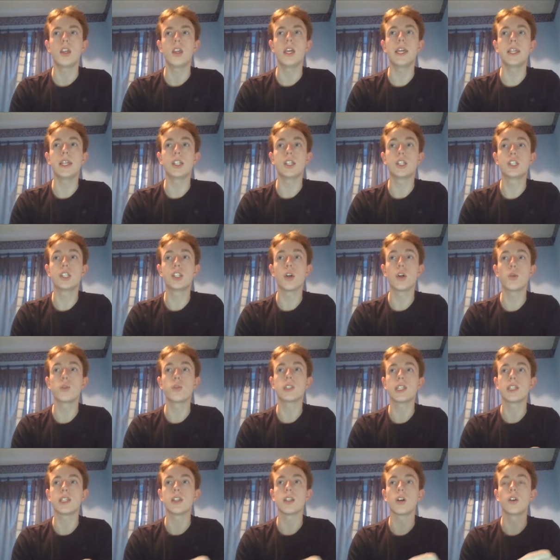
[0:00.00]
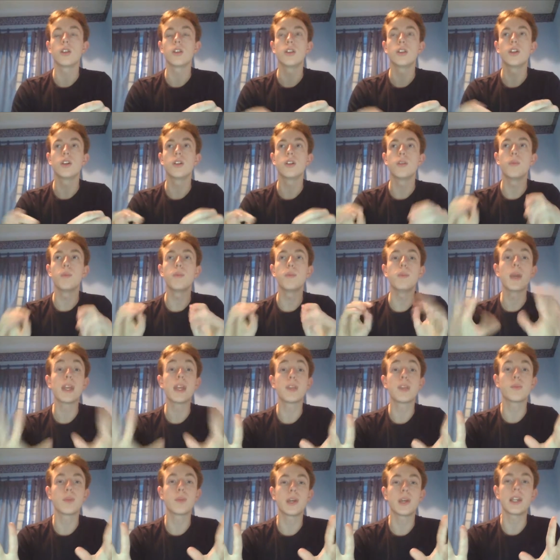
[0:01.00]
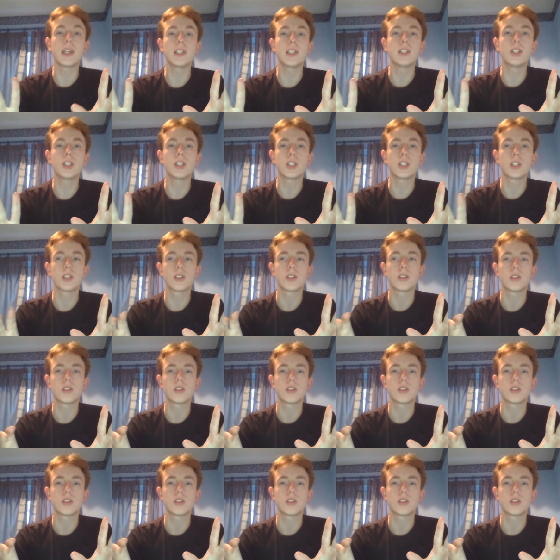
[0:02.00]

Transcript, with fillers: it shows it on the main page